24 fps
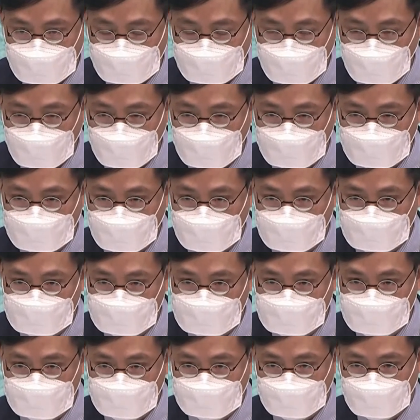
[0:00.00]
So the
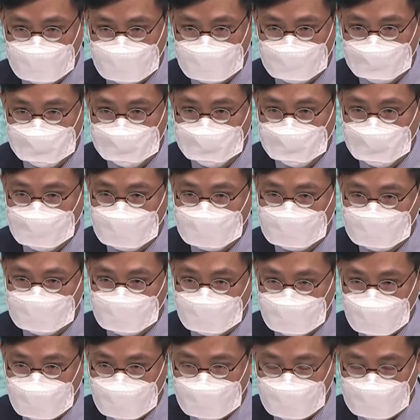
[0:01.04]
cases
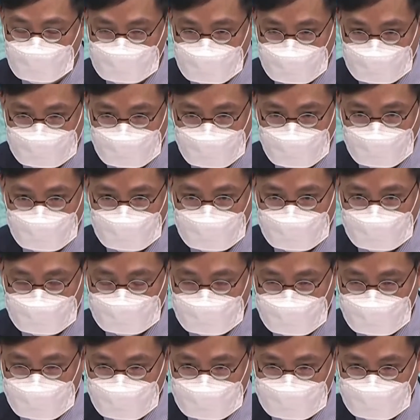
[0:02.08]
identified at
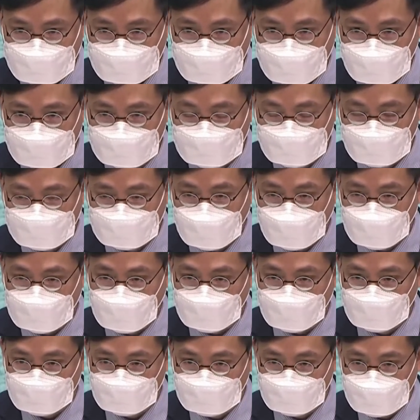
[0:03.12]
RTD operations are
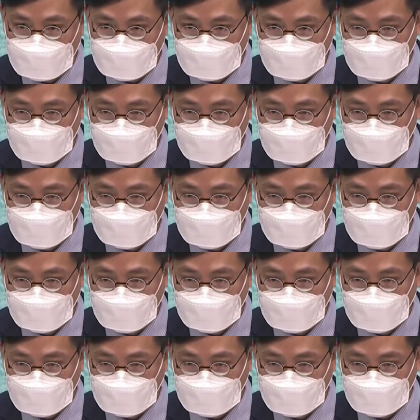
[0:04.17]
all new